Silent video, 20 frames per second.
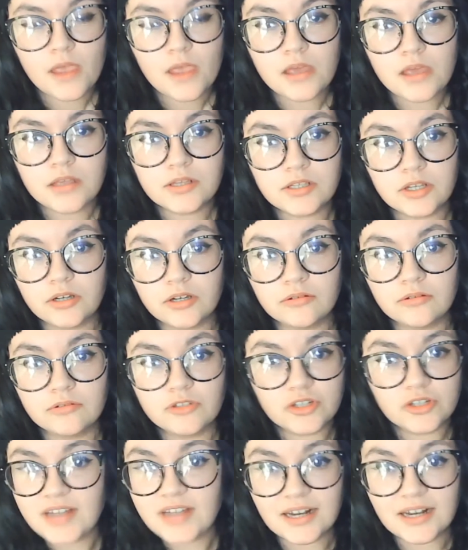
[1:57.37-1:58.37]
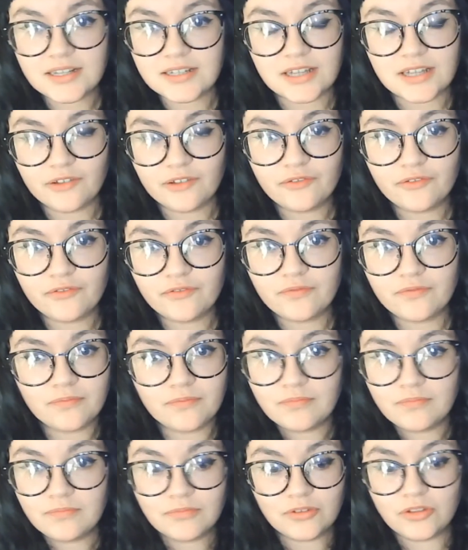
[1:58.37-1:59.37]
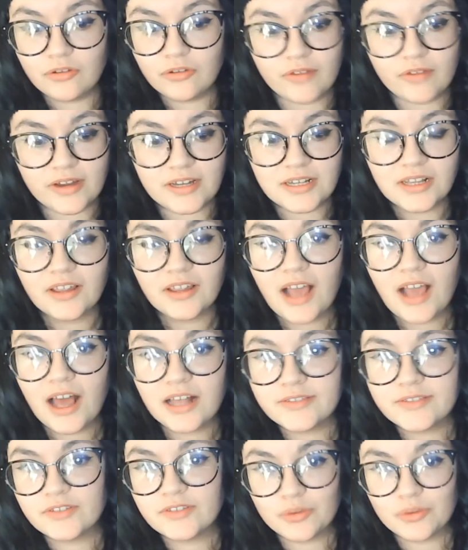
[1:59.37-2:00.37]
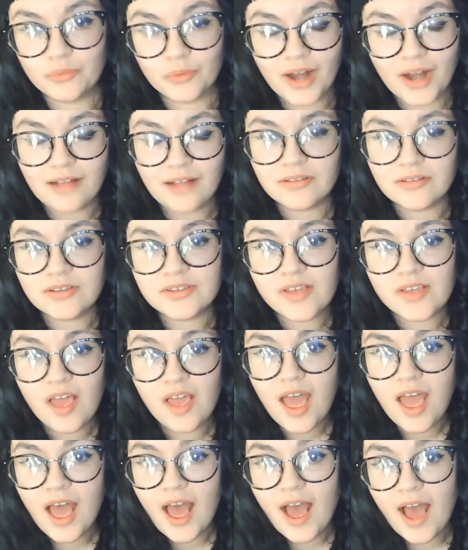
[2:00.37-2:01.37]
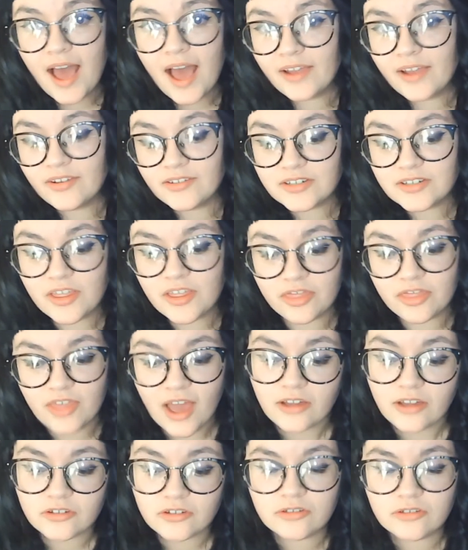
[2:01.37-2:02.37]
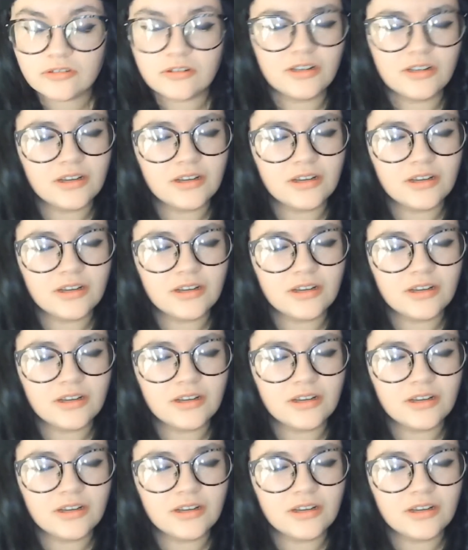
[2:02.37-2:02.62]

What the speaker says: So just act as if you're reading the cards for someone else, and that can